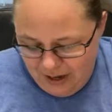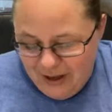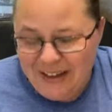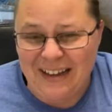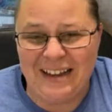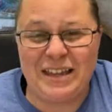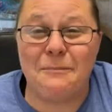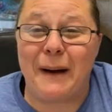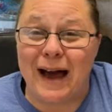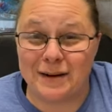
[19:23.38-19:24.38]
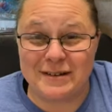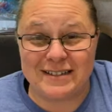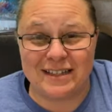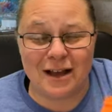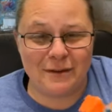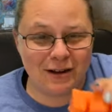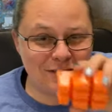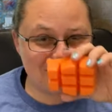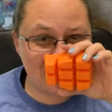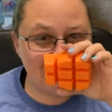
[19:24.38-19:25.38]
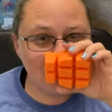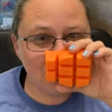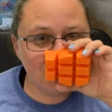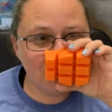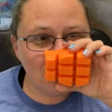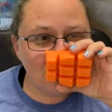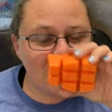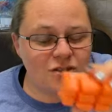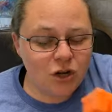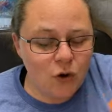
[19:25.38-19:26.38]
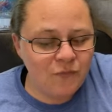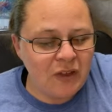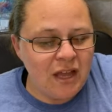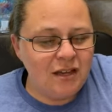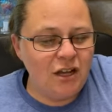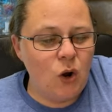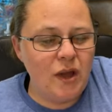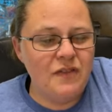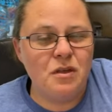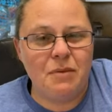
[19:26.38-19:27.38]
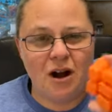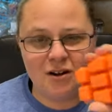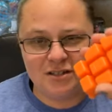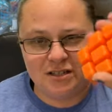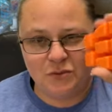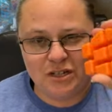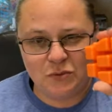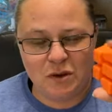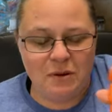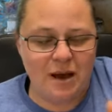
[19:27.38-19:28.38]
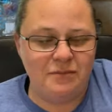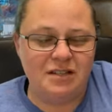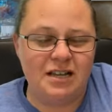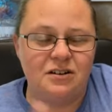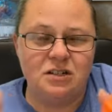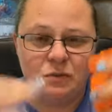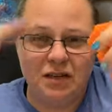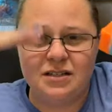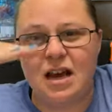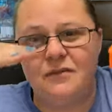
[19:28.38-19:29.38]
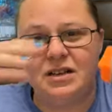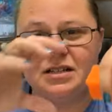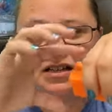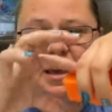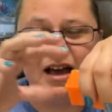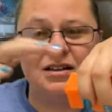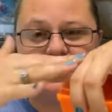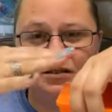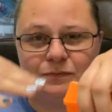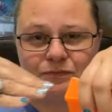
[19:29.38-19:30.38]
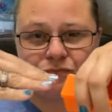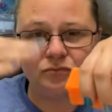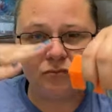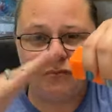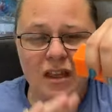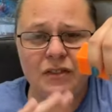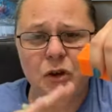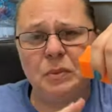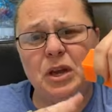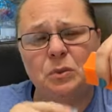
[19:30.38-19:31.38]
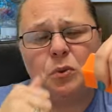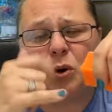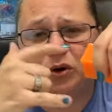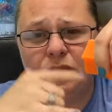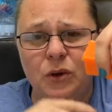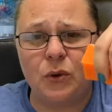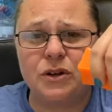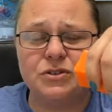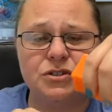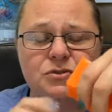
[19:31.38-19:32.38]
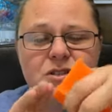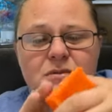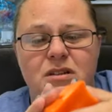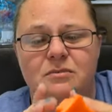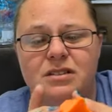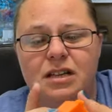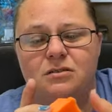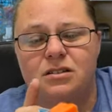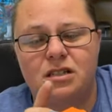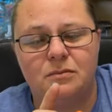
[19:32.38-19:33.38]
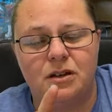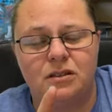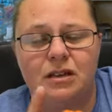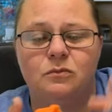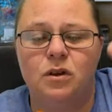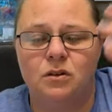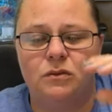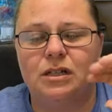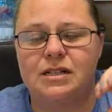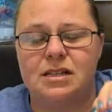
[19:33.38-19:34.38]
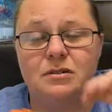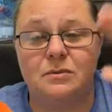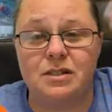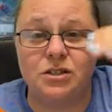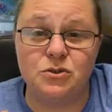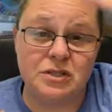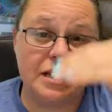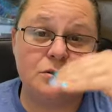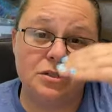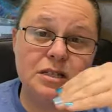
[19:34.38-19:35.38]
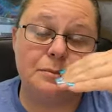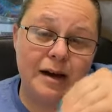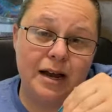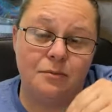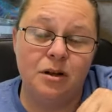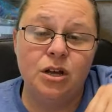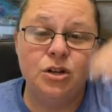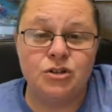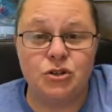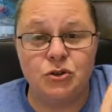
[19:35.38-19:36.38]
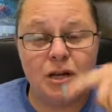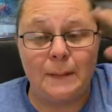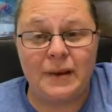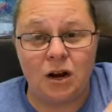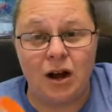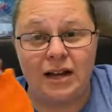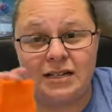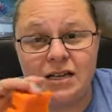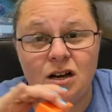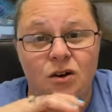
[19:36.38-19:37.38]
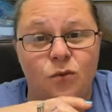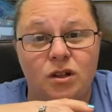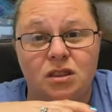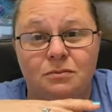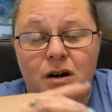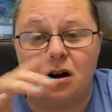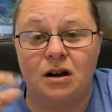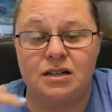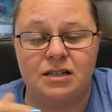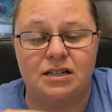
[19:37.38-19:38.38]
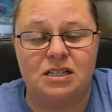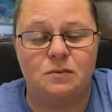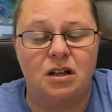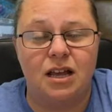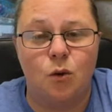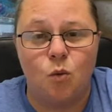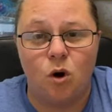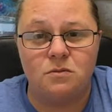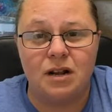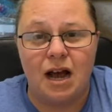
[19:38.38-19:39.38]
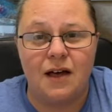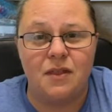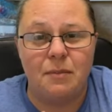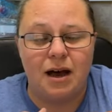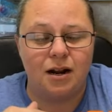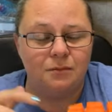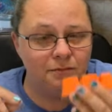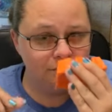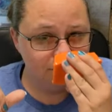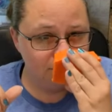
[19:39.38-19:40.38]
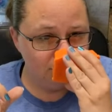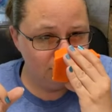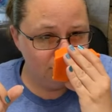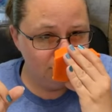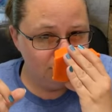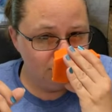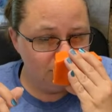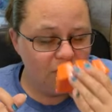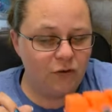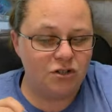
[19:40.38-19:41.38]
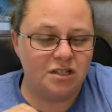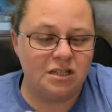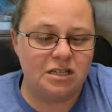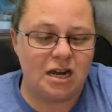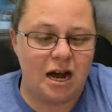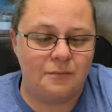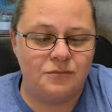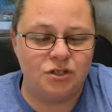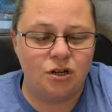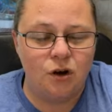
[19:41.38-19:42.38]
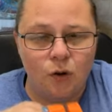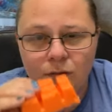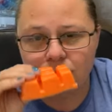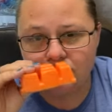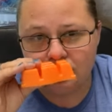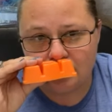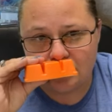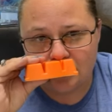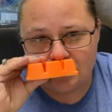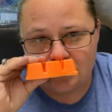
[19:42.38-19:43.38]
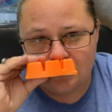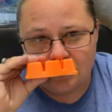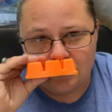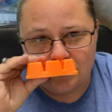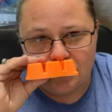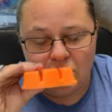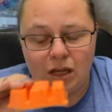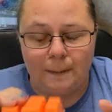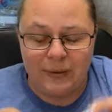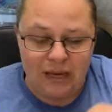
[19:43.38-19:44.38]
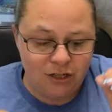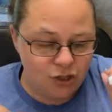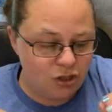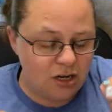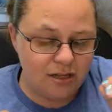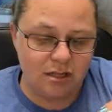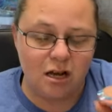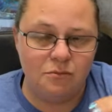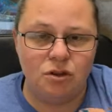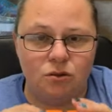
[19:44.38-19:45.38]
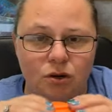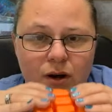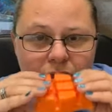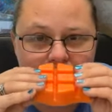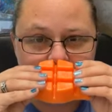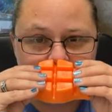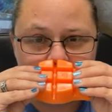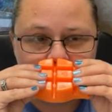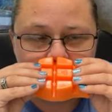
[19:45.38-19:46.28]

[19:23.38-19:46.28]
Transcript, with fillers: the bottom is a lot better than top. So, you know, in the bars, and the reason we pop these out is because obviously as they're being poured, the oils do sometimes settle to the they well not sometimes they do settle to the bottom. So you get a better idea of what the bar is gonna smell like warmed on the bottom versus the top. So the peach does come through on this